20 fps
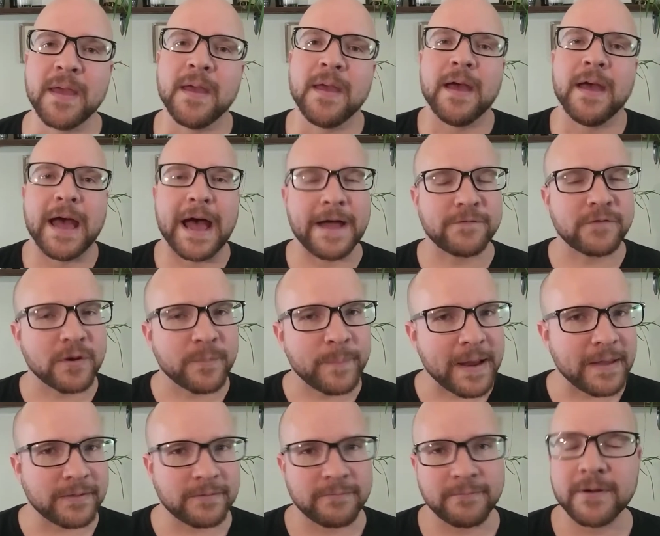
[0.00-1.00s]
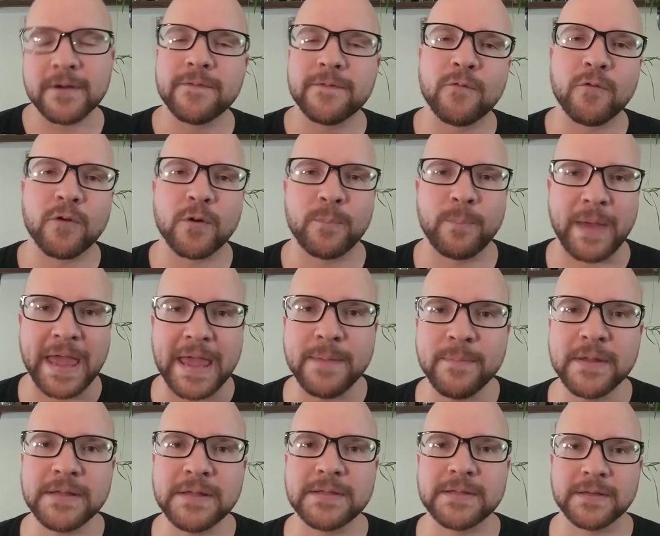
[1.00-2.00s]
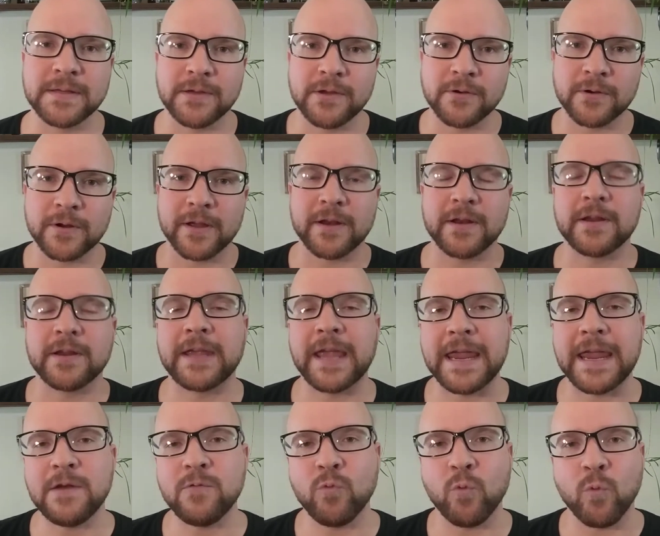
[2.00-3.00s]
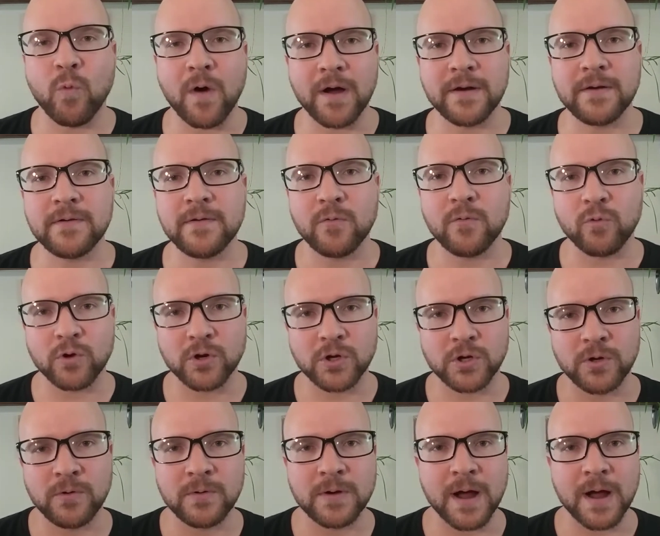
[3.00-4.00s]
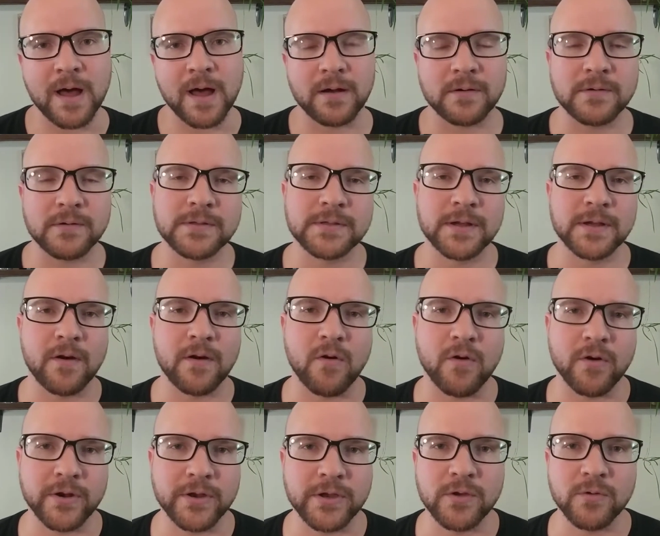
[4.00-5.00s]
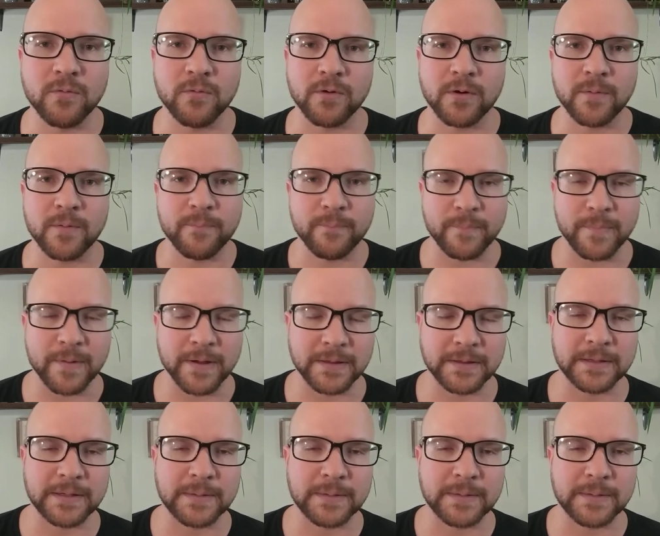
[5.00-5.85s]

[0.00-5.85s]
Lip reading: After about 3 to 4 payments, you're going to gain $1 or $2 on your monthly